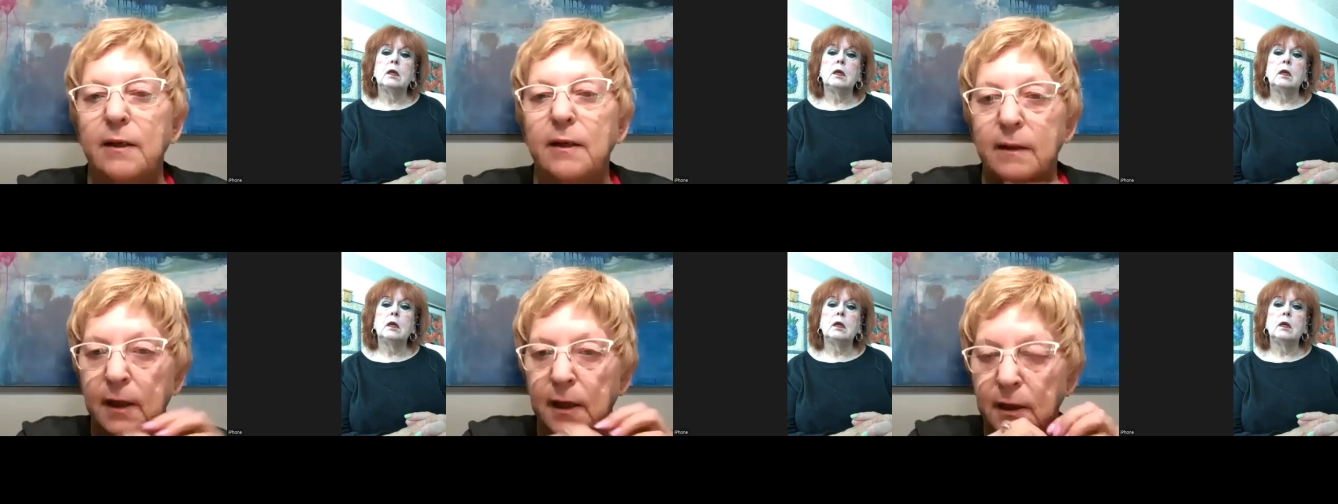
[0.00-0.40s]

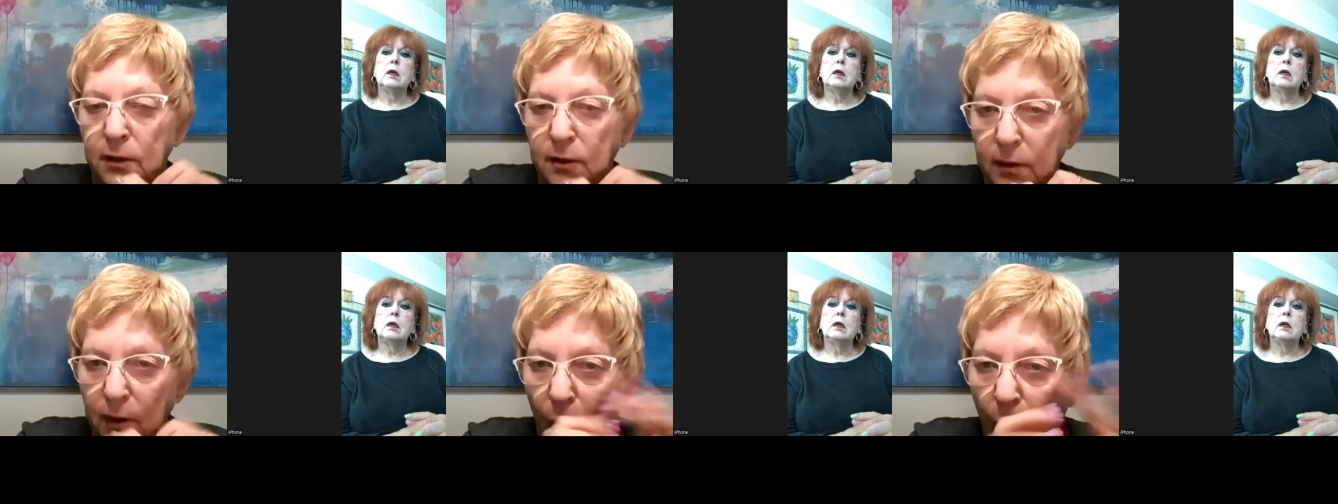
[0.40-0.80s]
Speaker 1: and
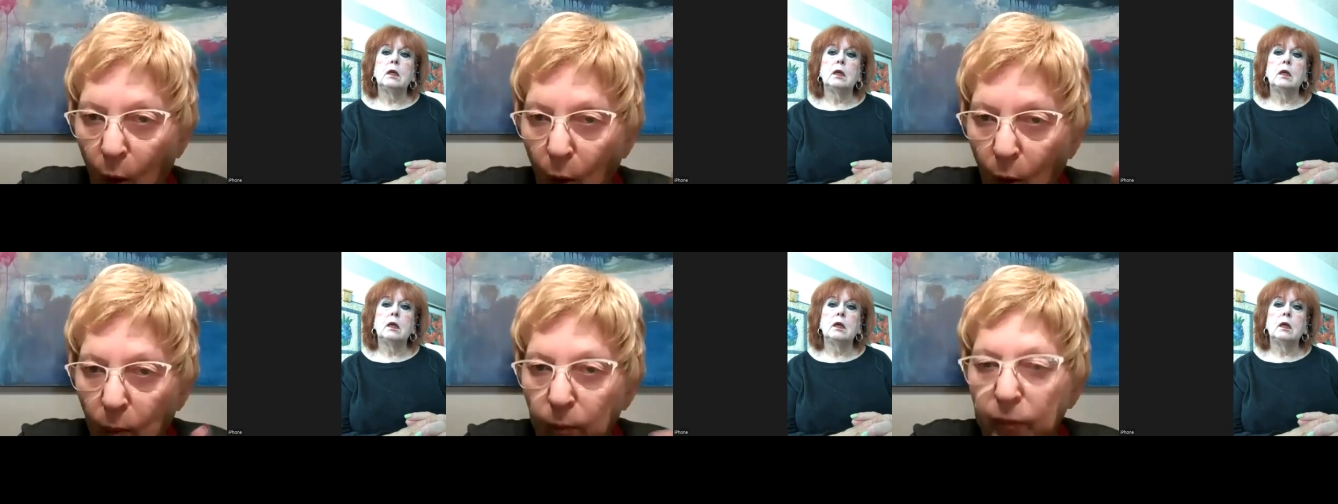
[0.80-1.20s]

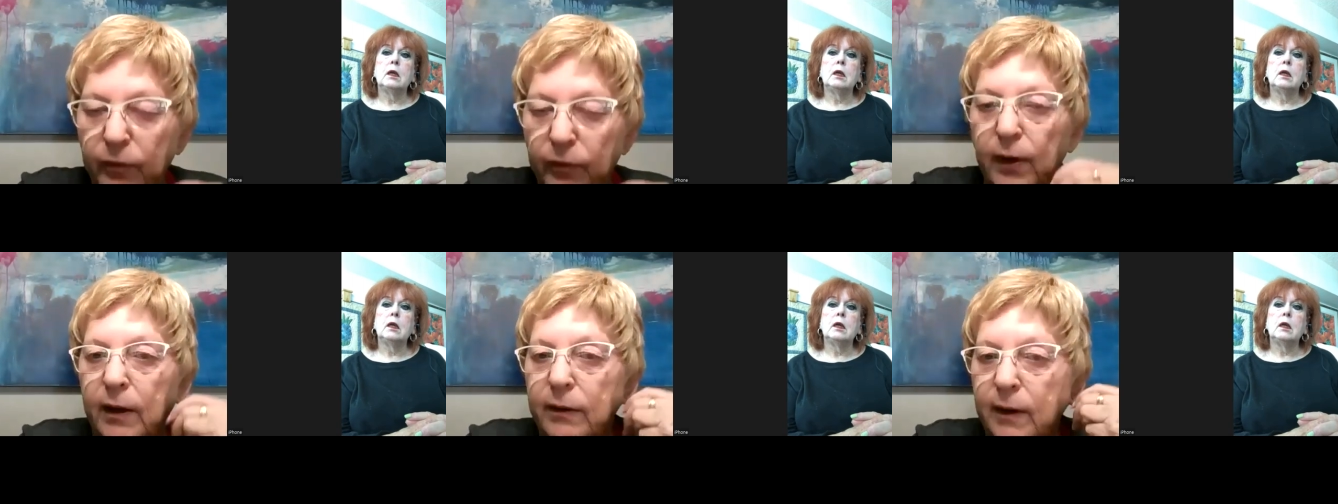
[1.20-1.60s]

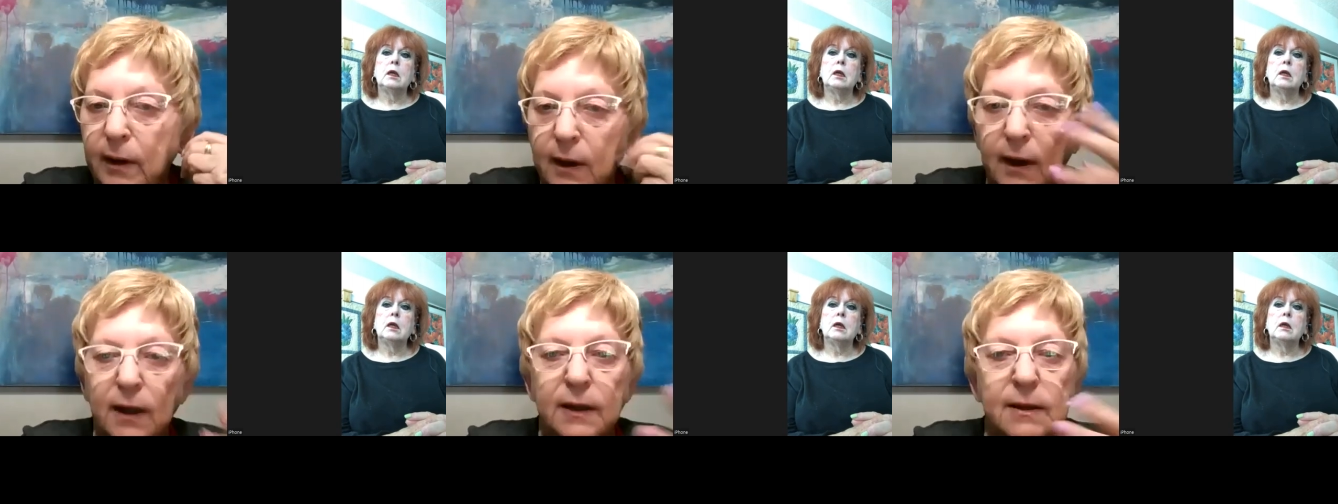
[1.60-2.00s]
homes and the
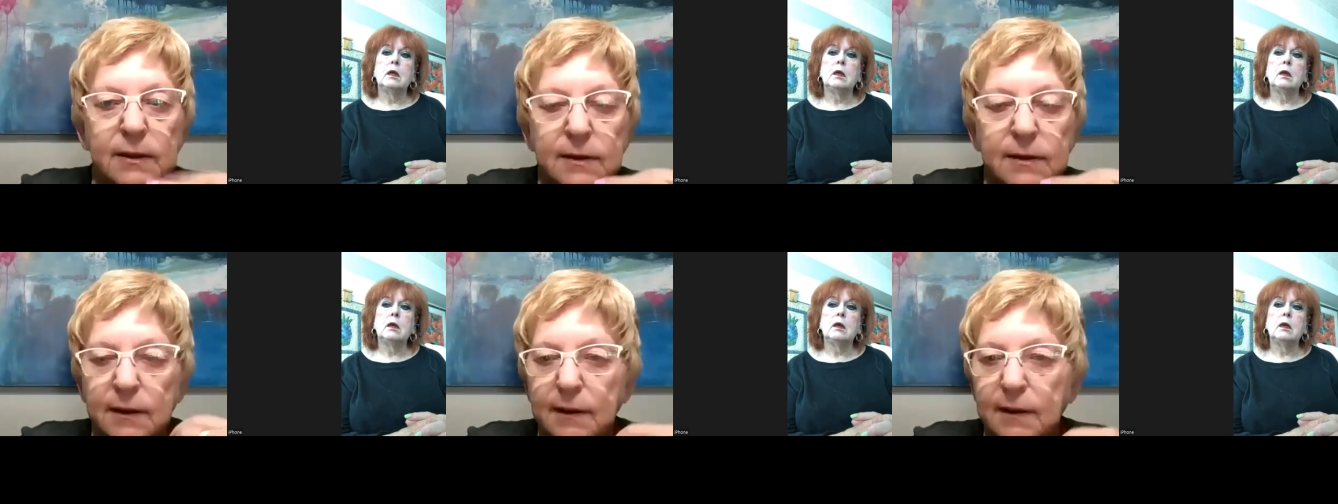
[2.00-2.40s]

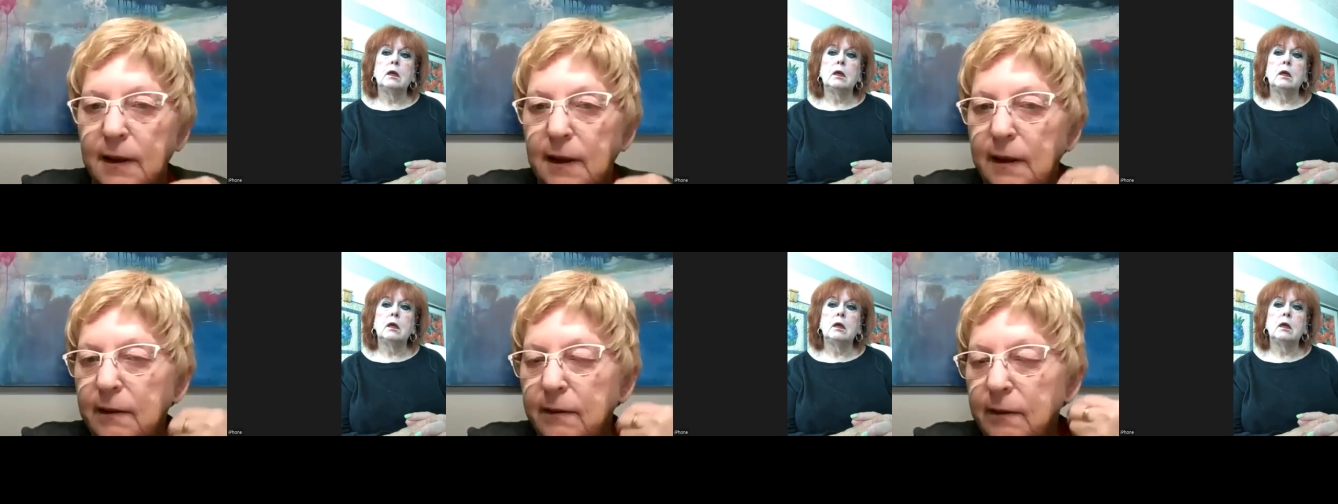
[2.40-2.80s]
gardens and
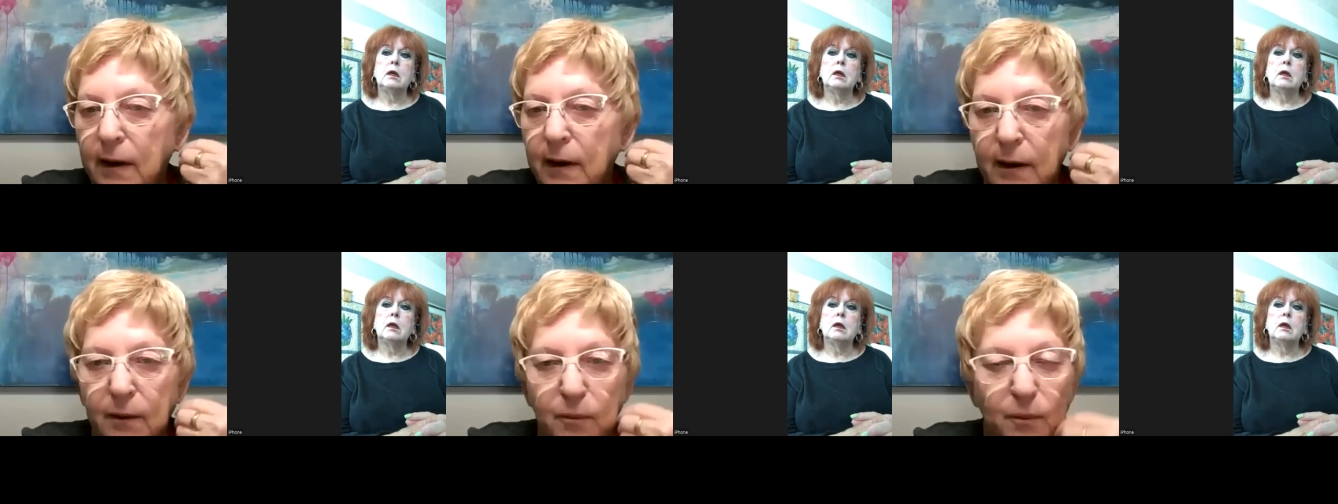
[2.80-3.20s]
things
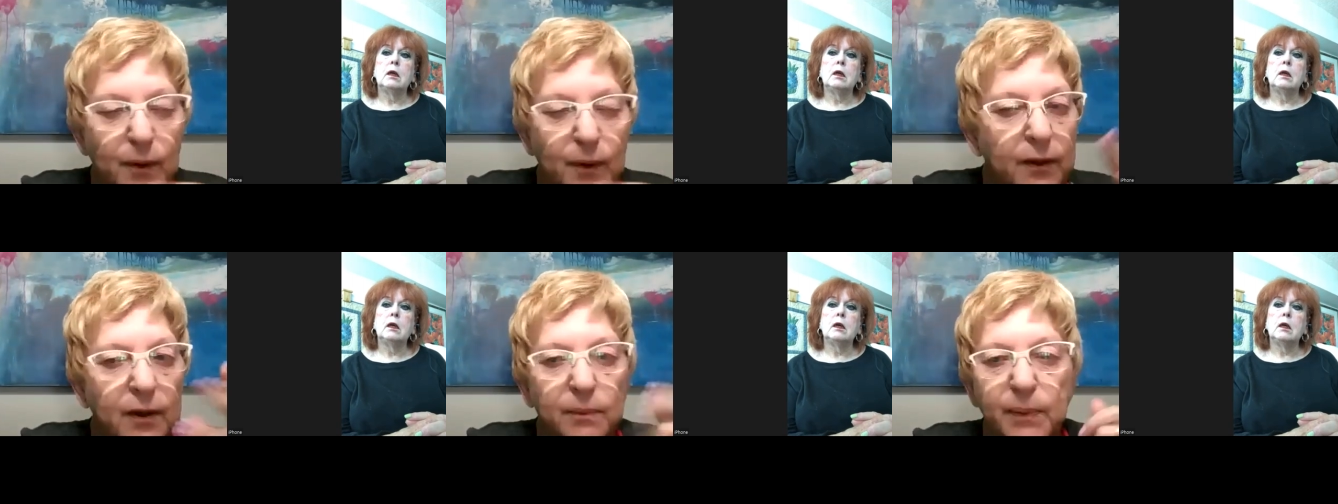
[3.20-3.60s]
are
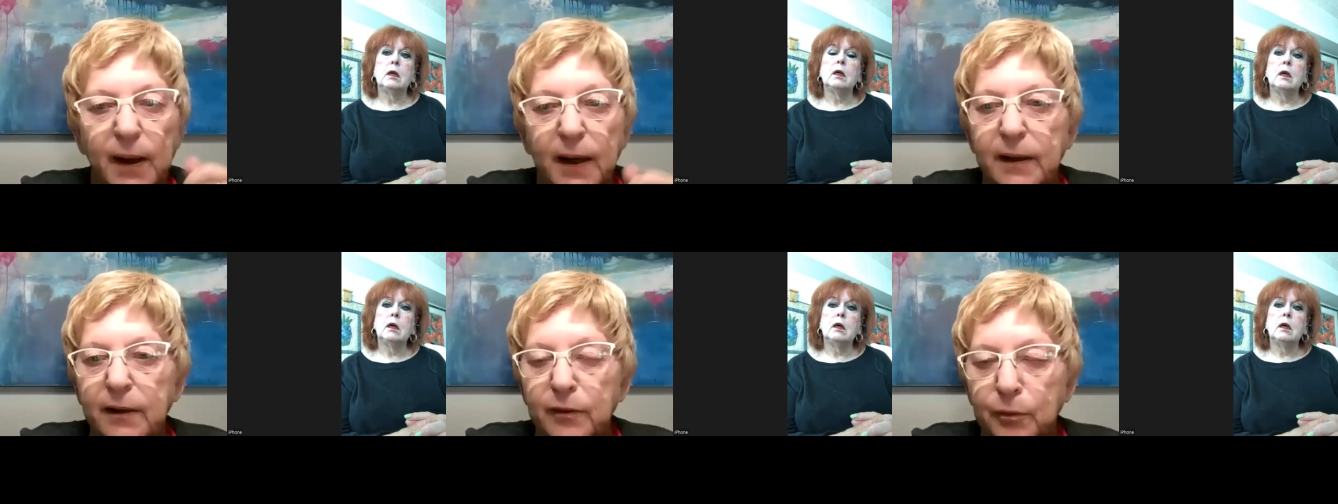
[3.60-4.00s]
where your
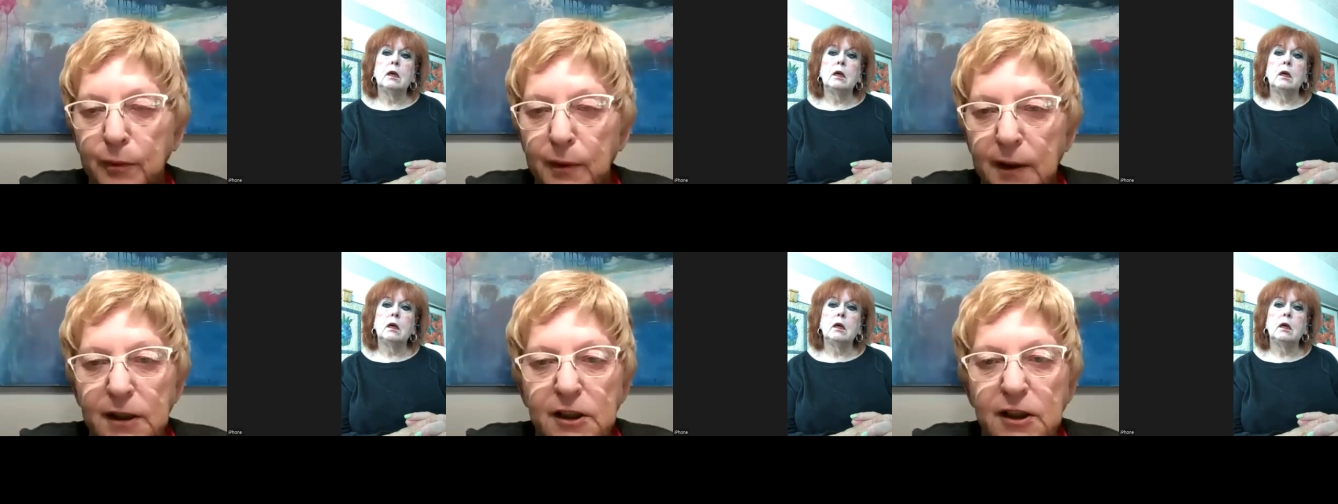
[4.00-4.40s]
paintings
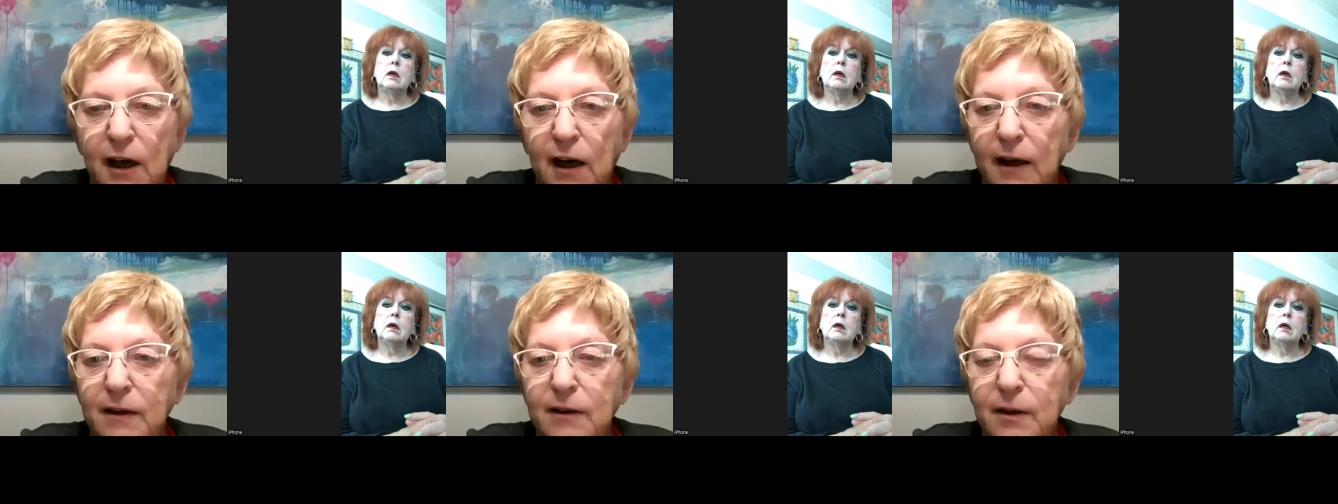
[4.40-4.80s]
really
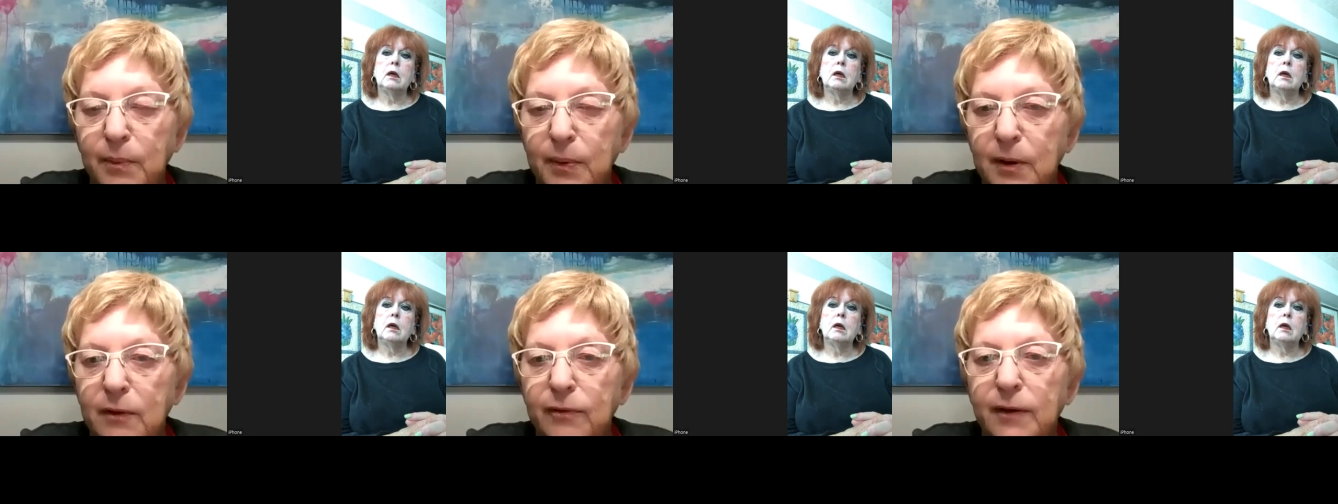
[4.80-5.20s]
shine. They're
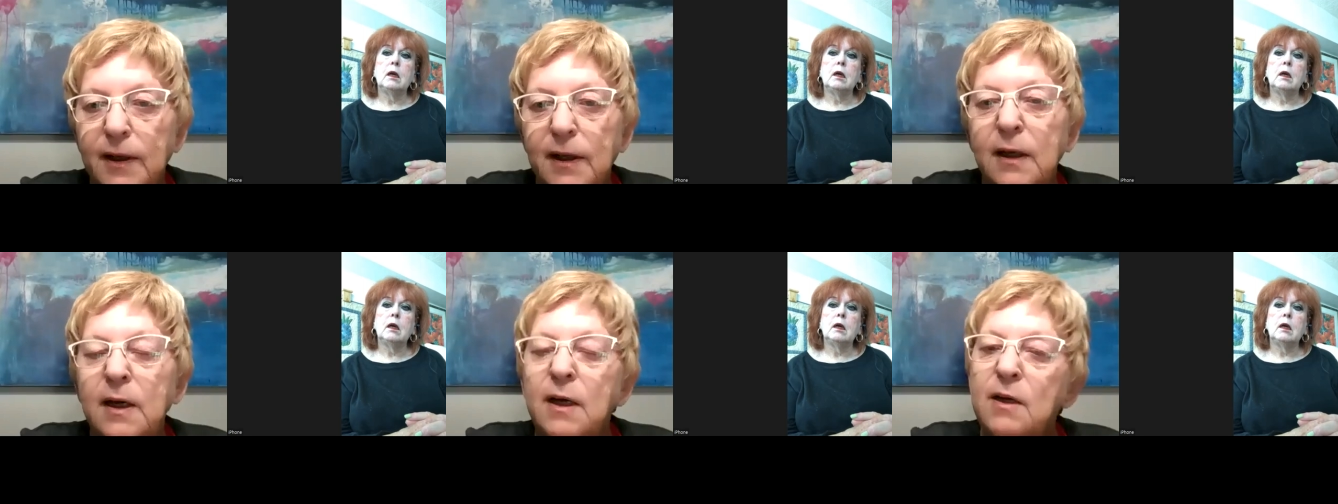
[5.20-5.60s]

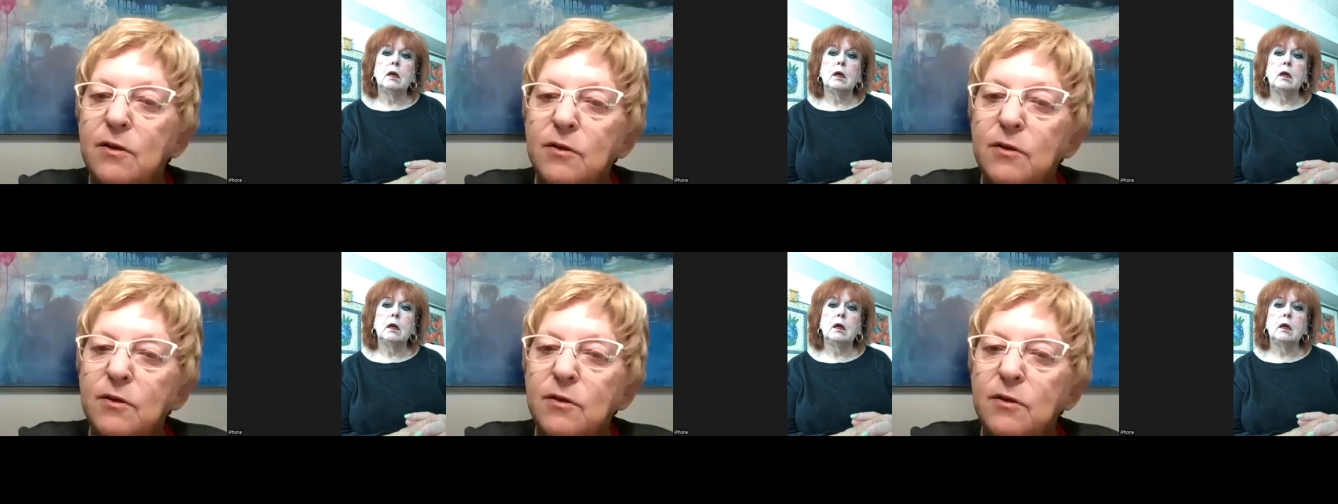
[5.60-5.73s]
beautiful.